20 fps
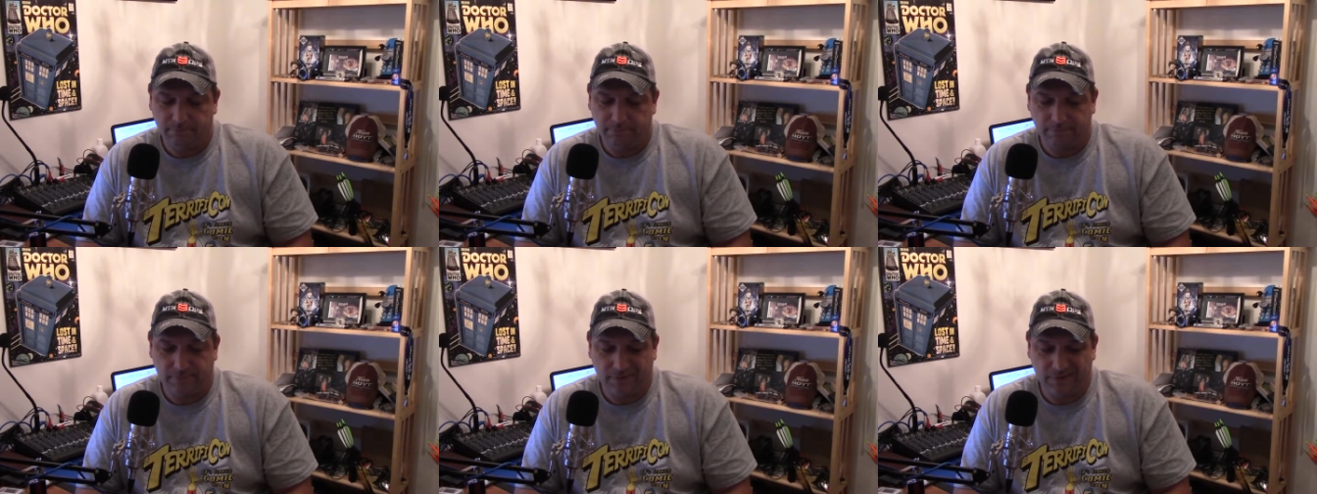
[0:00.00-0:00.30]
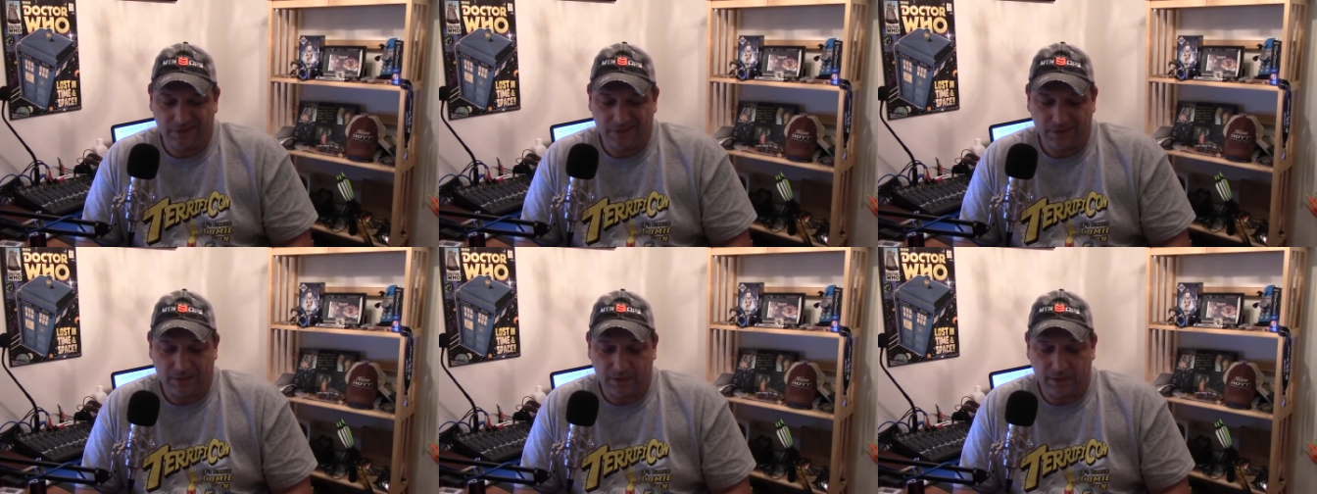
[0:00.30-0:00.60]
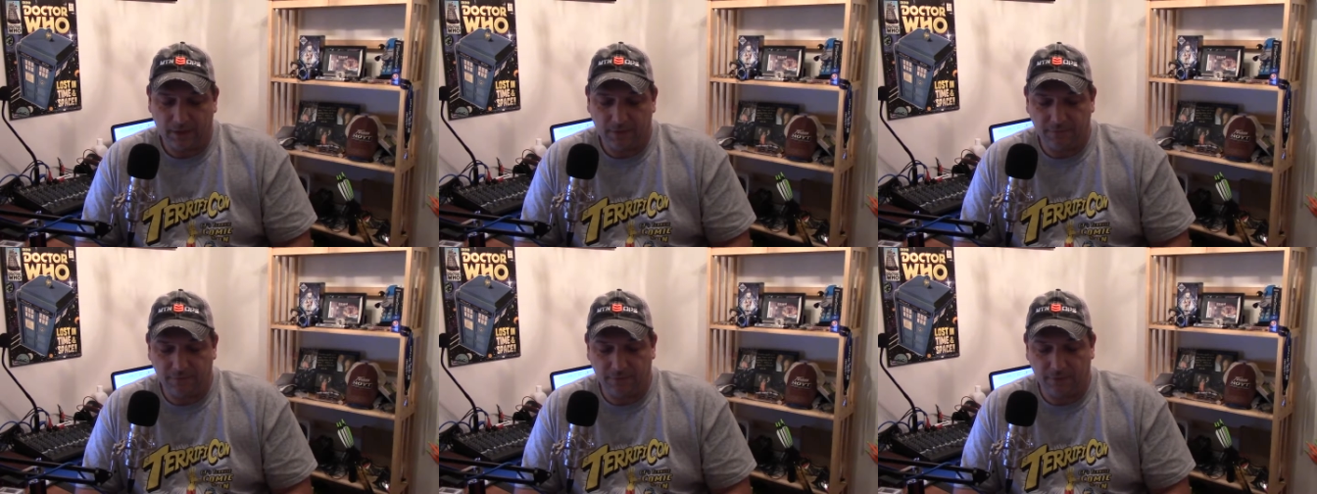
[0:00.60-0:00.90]
Wasn't
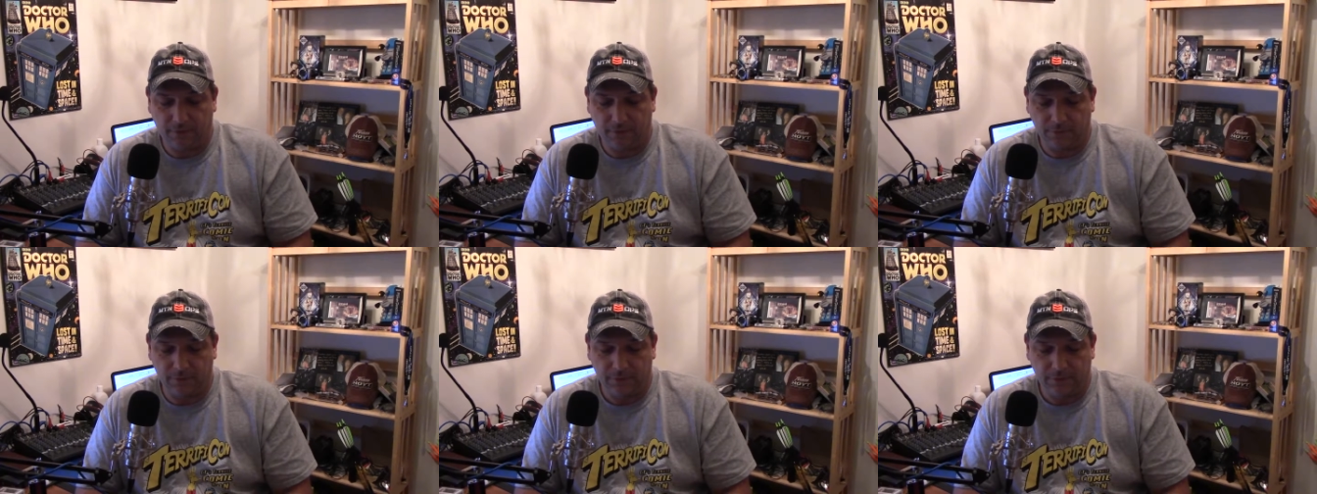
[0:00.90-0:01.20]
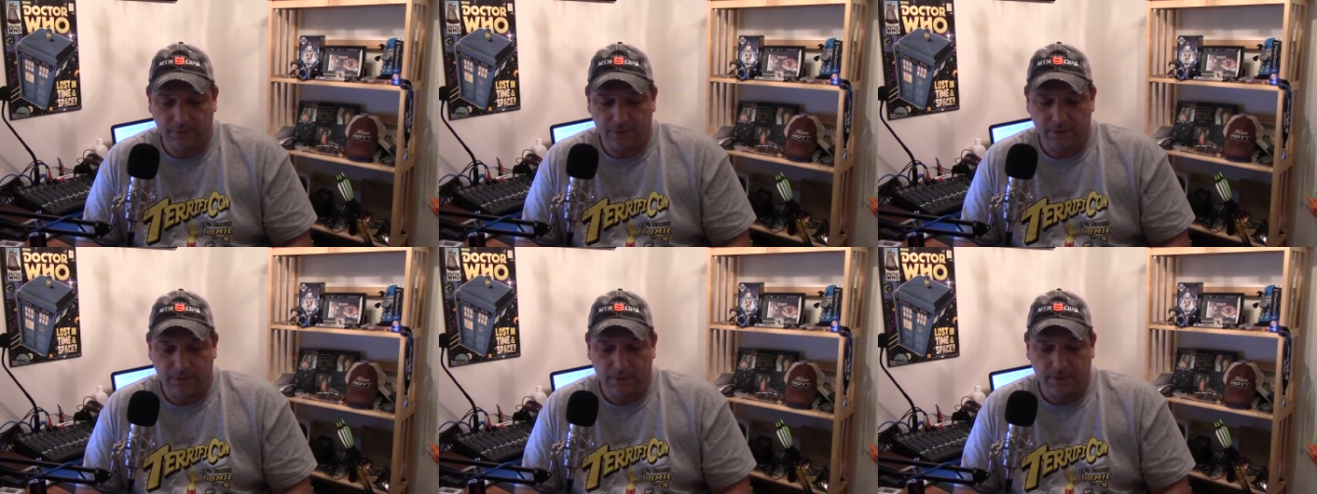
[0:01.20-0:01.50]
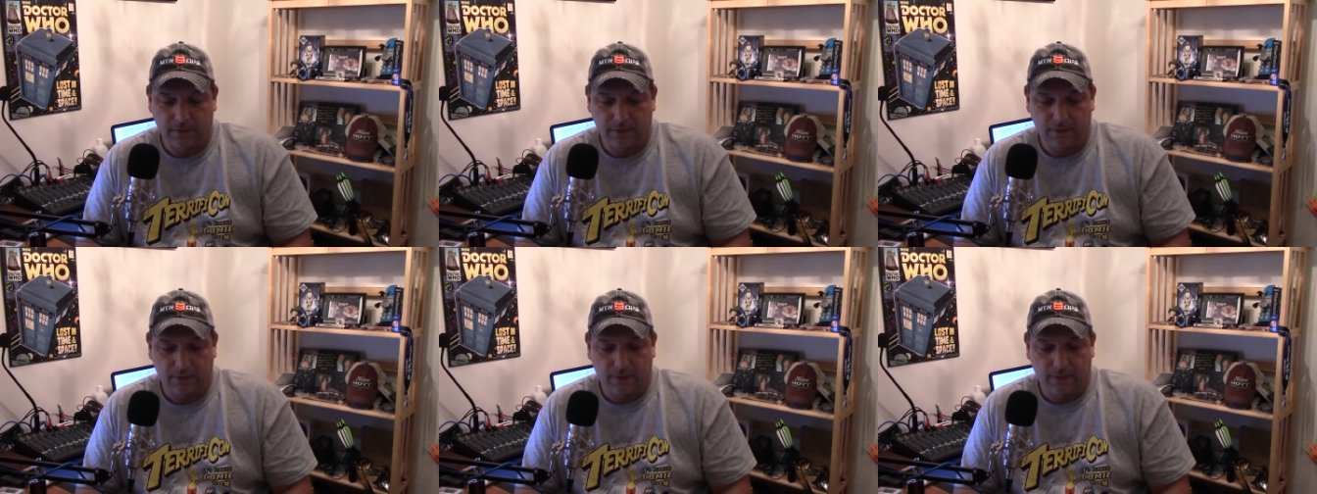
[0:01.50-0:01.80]
enough though.
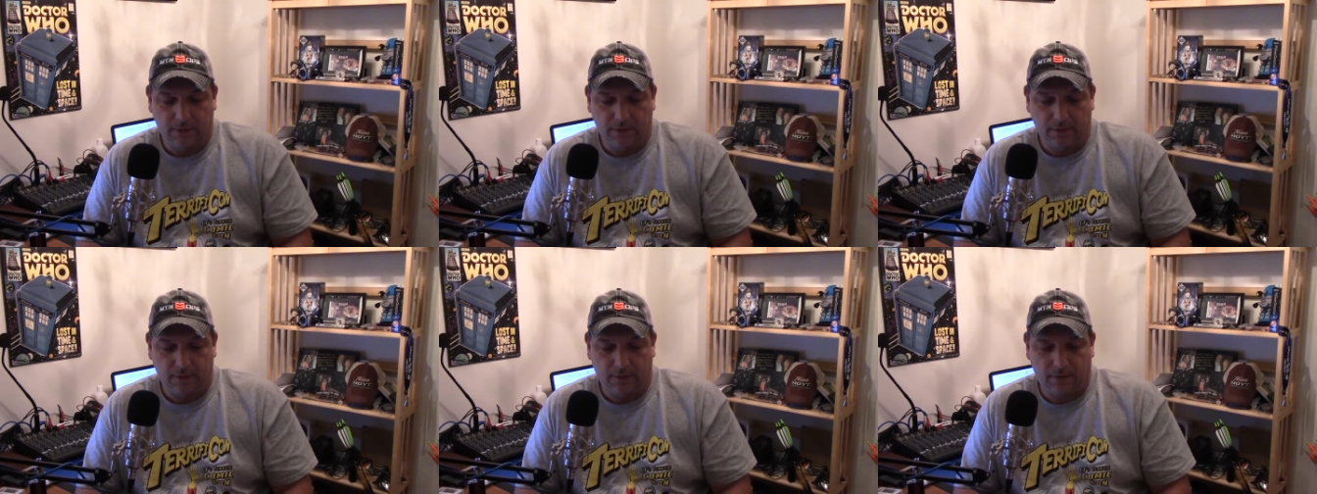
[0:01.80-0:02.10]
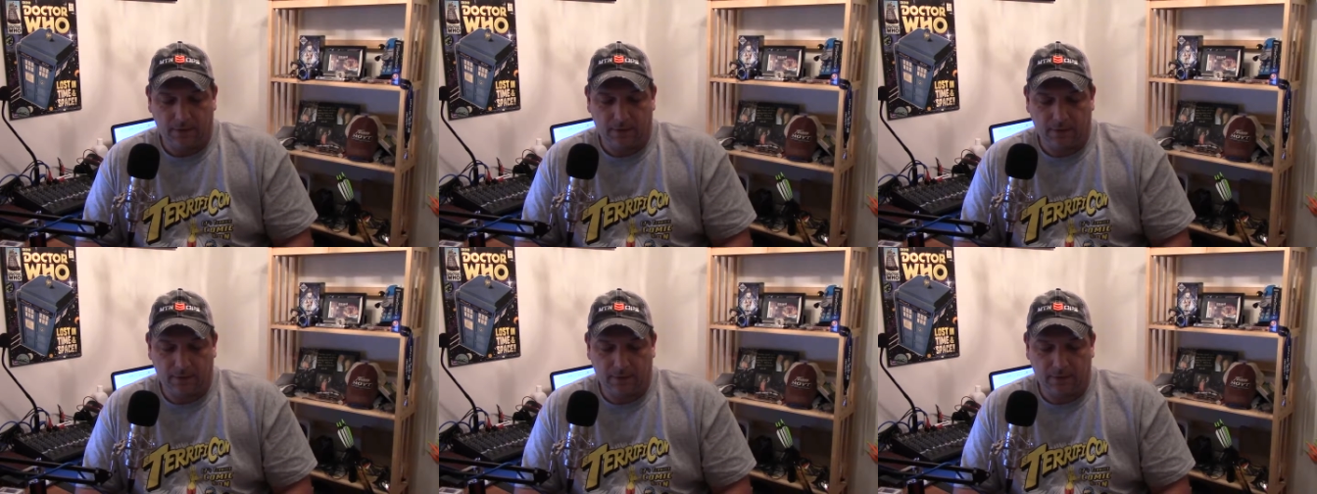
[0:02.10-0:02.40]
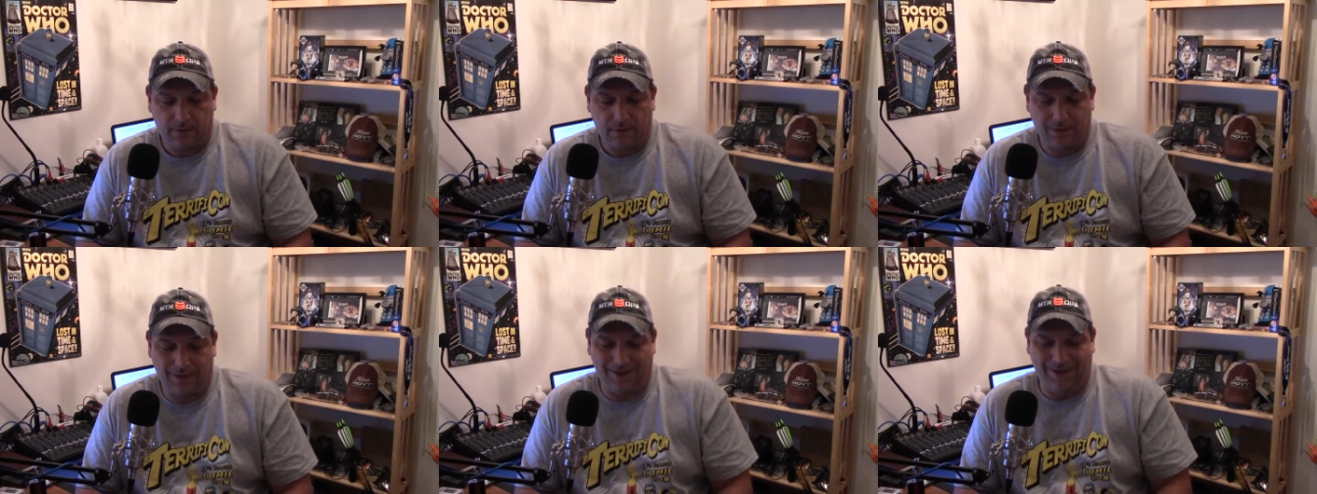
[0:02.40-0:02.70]

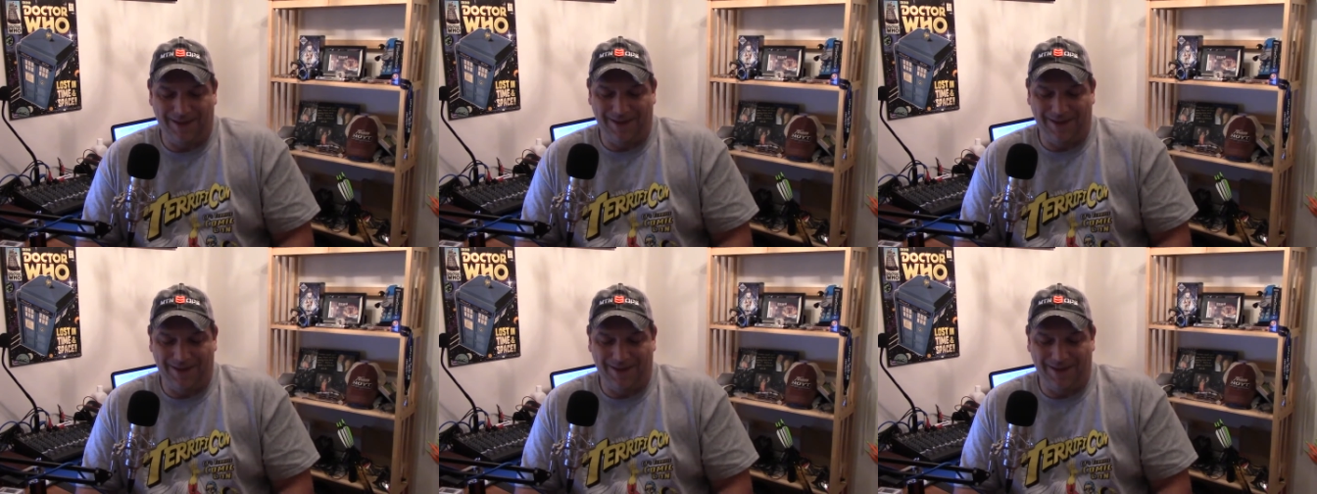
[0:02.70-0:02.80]
Uh,